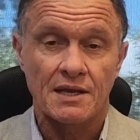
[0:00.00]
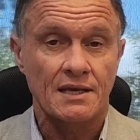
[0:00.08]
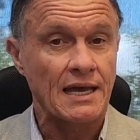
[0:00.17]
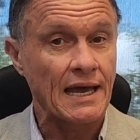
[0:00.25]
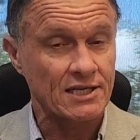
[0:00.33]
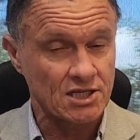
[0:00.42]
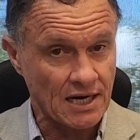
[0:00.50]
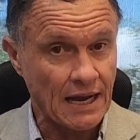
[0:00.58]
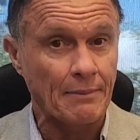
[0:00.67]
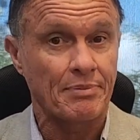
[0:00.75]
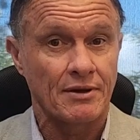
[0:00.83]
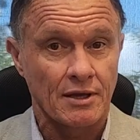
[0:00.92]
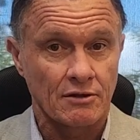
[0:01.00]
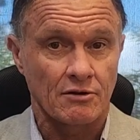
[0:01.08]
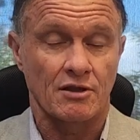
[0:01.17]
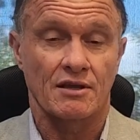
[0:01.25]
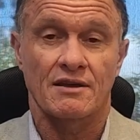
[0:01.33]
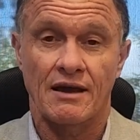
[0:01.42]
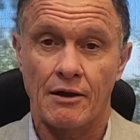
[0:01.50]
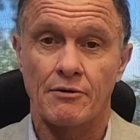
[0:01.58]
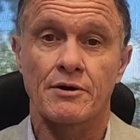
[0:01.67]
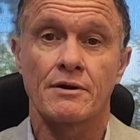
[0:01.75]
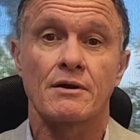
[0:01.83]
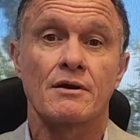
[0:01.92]
catch up to the
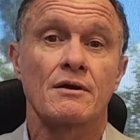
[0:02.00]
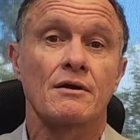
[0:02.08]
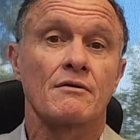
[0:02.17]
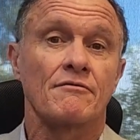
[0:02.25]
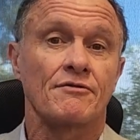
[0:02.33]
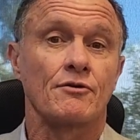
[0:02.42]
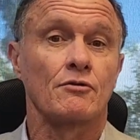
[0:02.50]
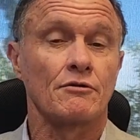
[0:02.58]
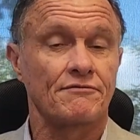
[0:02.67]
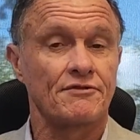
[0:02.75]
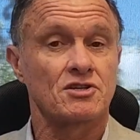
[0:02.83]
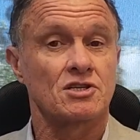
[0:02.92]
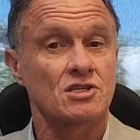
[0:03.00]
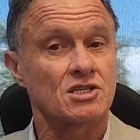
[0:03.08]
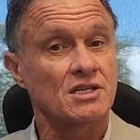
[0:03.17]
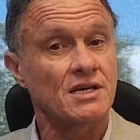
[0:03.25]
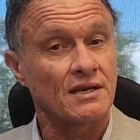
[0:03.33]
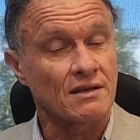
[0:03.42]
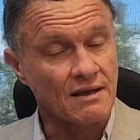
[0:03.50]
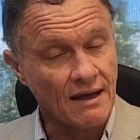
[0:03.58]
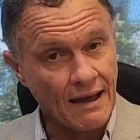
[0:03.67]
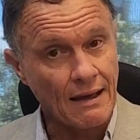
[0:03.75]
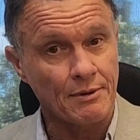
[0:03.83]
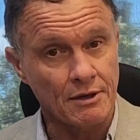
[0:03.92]
current fuel efficiency and
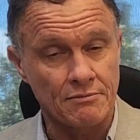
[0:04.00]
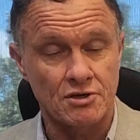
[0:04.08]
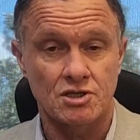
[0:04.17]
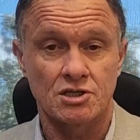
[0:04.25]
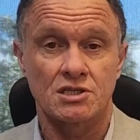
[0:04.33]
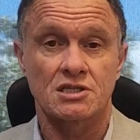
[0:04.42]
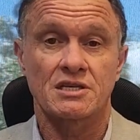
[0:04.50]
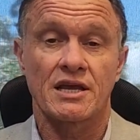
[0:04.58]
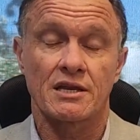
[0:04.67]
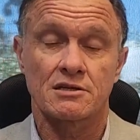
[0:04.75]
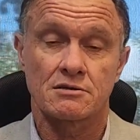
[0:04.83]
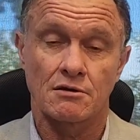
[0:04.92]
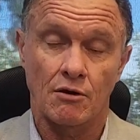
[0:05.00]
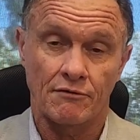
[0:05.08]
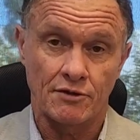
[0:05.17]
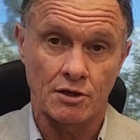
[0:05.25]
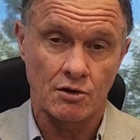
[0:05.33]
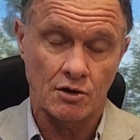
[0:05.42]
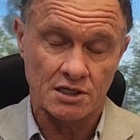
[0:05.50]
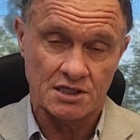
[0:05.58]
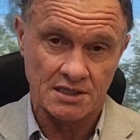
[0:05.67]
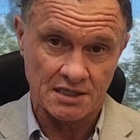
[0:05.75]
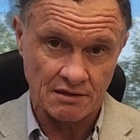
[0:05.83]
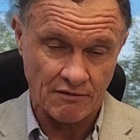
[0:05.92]
carbon emissions standards of the United
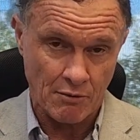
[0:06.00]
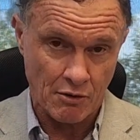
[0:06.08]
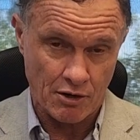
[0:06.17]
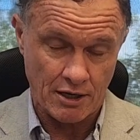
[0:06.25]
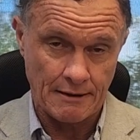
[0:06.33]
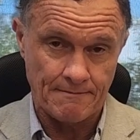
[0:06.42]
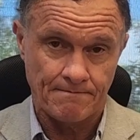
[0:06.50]
States of America.